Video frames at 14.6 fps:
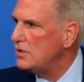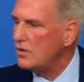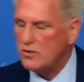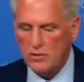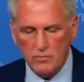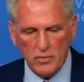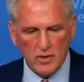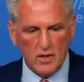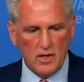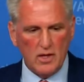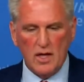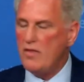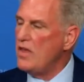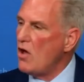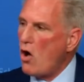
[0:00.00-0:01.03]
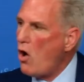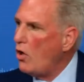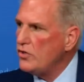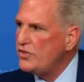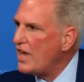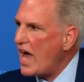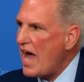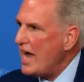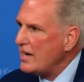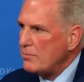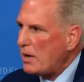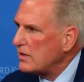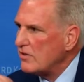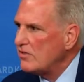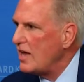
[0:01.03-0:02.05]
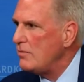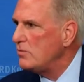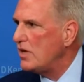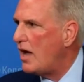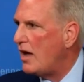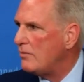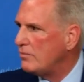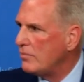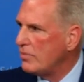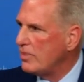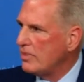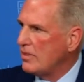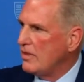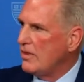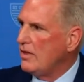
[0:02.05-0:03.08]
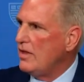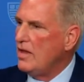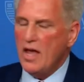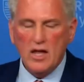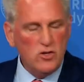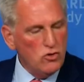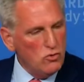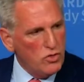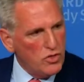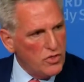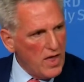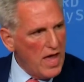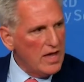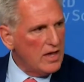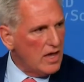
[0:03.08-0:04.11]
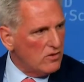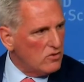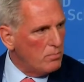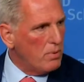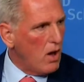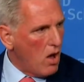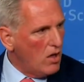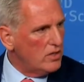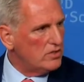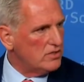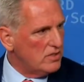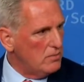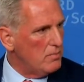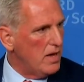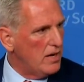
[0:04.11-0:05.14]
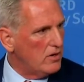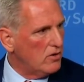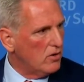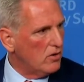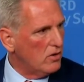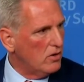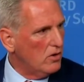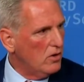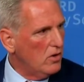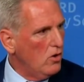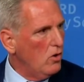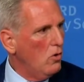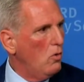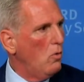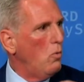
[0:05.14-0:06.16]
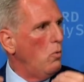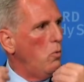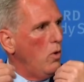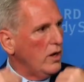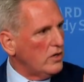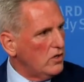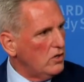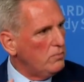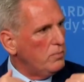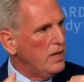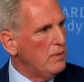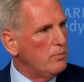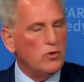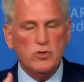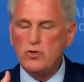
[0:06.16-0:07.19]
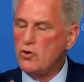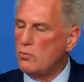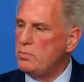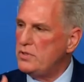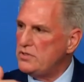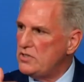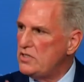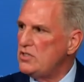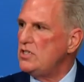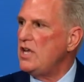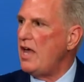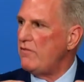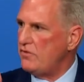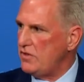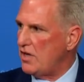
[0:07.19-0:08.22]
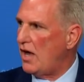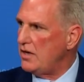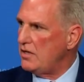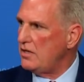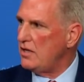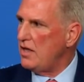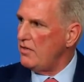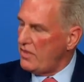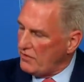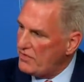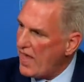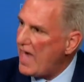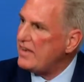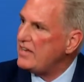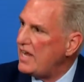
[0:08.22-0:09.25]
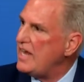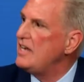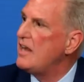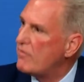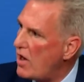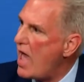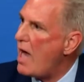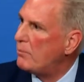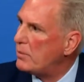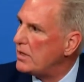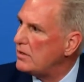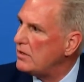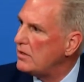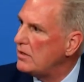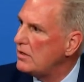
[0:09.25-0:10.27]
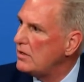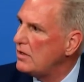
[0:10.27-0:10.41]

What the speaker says: And they all died about the same time. And you think, as a policymaker, what could people in your position have done that day never happened?